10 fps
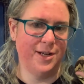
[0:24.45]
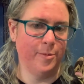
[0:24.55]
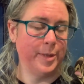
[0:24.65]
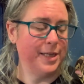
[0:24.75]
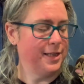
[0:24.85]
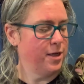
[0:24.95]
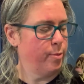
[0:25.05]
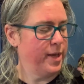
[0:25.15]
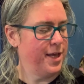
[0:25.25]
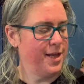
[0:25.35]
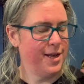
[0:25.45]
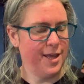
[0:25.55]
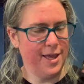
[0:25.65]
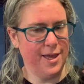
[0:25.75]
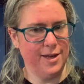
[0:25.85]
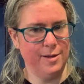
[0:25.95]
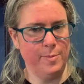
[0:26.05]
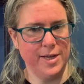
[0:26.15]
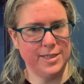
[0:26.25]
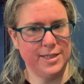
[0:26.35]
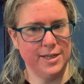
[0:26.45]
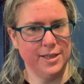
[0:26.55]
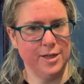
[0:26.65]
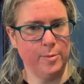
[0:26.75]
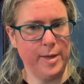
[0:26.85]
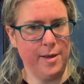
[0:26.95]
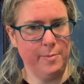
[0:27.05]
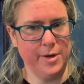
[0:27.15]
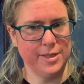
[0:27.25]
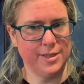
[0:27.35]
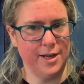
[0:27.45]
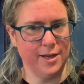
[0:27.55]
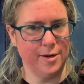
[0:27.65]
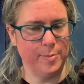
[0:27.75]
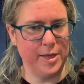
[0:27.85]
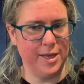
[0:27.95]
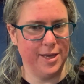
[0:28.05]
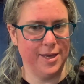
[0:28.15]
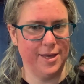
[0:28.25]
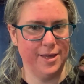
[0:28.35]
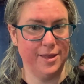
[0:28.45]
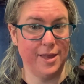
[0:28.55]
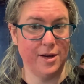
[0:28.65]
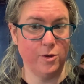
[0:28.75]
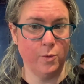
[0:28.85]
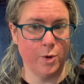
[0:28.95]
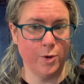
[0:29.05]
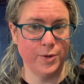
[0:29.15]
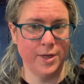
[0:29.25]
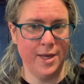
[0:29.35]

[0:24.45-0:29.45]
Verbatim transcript: It'll bleed a little bit and it might sting a little bit, but it's not going to be the end of the world.